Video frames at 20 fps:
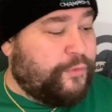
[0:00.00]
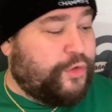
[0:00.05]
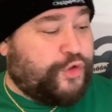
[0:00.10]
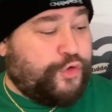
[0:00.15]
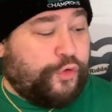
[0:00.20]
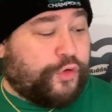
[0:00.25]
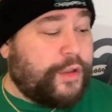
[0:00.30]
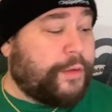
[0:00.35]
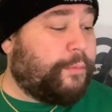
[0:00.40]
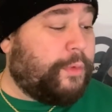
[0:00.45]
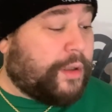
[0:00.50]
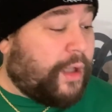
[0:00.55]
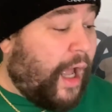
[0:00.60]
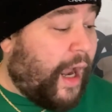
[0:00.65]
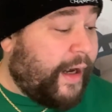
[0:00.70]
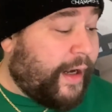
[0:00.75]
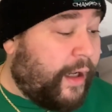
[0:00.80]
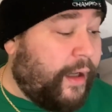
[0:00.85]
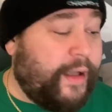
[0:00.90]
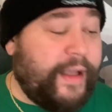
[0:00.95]
Jordan
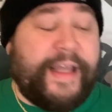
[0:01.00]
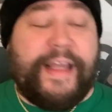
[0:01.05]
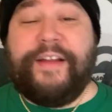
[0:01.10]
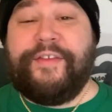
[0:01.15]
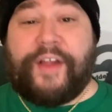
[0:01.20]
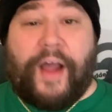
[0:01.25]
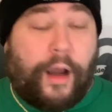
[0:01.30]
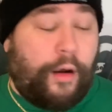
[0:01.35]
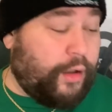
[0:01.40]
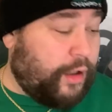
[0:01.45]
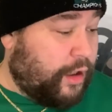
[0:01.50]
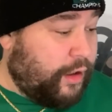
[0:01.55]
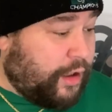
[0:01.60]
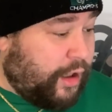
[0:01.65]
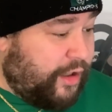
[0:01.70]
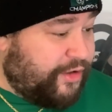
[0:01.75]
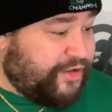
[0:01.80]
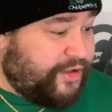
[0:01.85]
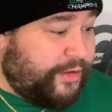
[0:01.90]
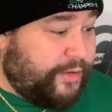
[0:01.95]
Mulata, he's out.
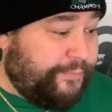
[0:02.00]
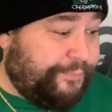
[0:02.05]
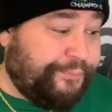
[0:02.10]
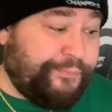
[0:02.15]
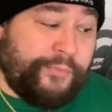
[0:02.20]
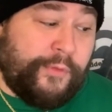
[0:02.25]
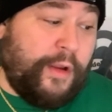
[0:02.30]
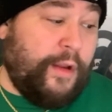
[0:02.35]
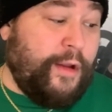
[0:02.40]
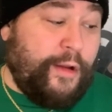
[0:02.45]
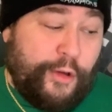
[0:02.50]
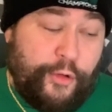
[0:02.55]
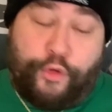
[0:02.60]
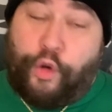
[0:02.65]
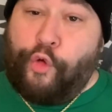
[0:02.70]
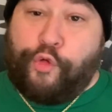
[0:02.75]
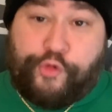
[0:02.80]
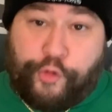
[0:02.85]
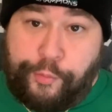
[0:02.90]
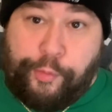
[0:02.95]
Concussion. No
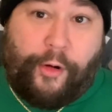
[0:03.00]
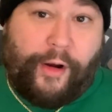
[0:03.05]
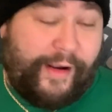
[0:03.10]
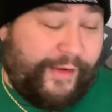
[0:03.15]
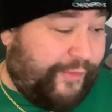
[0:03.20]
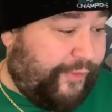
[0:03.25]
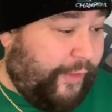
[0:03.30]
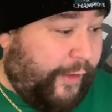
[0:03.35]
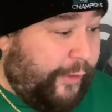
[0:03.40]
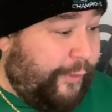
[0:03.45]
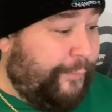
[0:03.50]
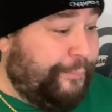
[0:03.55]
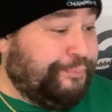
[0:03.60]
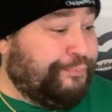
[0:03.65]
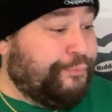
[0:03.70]
surprise there.